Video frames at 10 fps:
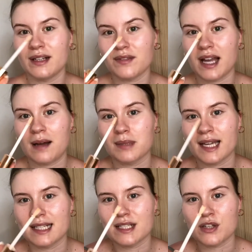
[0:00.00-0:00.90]
the
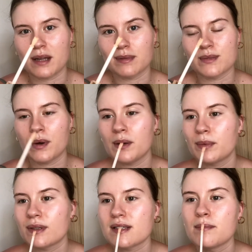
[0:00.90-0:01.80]
applicator shape as well
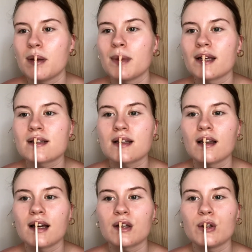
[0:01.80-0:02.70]
because it mimics
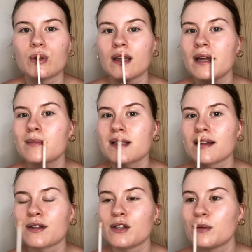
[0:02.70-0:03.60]
like your lips, like the
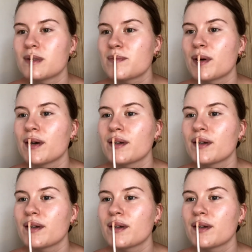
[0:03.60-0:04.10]
Cupid's bow.